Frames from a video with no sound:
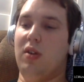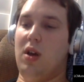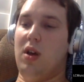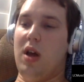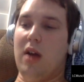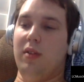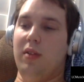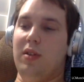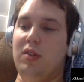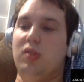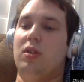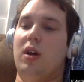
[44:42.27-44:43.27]
Hey, at
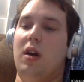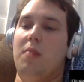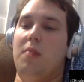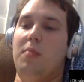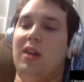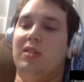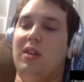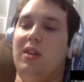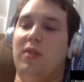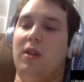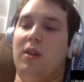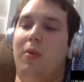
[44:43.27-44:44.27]
least you're not a Megadeth
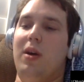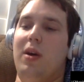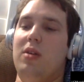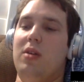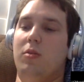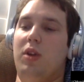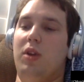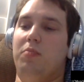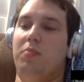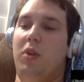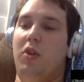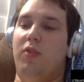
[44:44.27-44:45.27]
fan. Oh wait, you're like
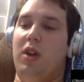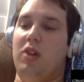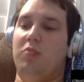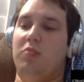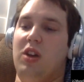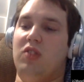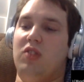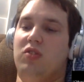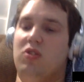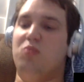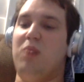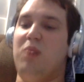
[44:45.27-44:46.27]
both fans. Biggest
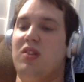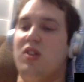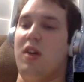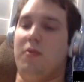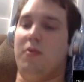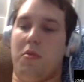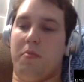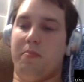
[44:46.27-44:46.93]
douchebags ever.